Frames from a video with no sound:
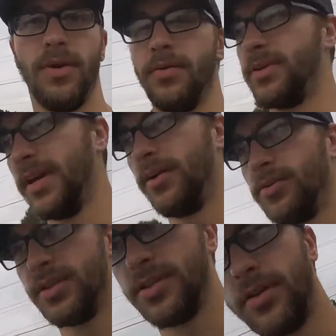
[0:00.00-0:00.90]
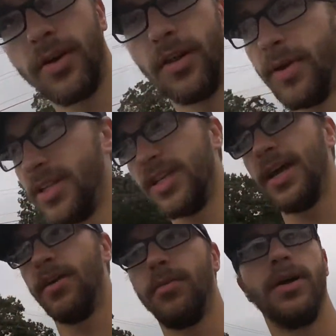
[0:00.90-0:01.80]
be able to tell since they're color matched
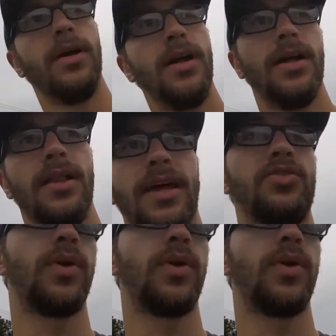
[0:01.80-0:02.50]
now, but that's